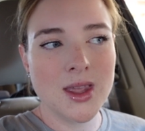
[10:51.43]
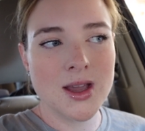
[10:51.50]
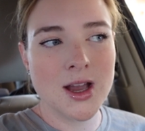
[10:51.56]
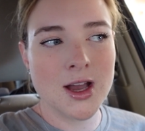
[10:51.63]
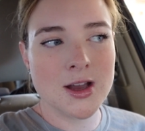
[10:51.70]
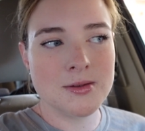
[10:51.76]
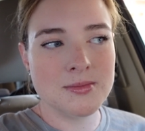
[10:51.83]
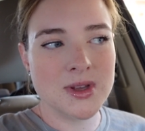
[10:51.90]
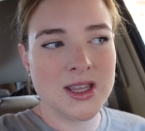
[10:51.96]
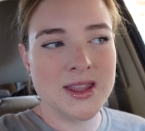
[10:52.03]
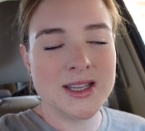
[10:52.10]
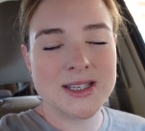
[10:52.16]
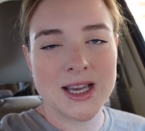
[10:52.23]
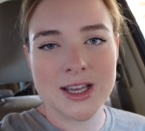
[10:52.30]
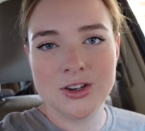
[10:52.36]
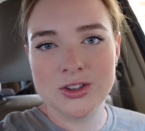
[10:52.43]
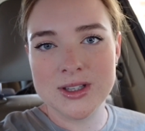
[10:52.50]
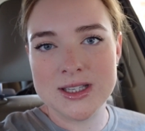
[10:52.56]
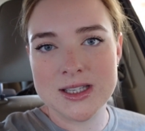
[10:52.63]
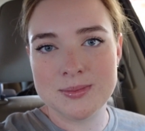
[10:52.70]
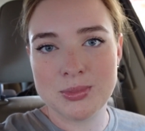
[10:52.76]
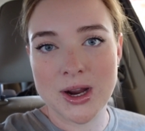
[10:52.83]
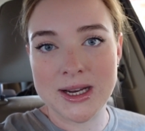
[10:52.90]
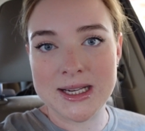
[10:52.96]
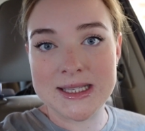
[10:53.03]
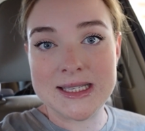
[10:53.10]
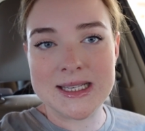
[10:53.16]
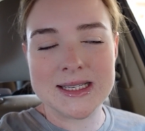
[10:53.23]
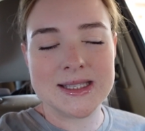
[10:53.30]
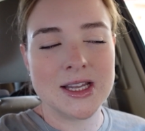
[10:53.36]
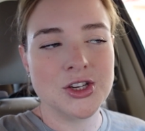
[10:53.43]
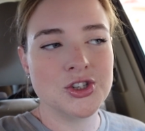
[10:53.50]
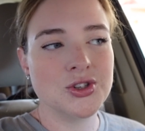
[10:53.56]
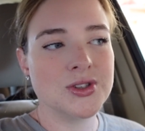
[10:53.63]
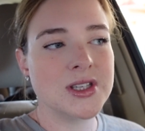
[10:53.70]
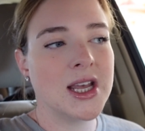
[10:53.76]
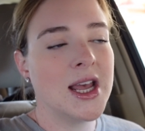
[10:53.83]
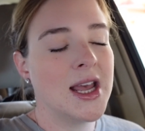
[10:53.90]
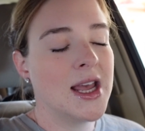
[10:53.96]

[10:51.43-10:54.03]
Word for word: Um, in the title is Pregnancy Essentials.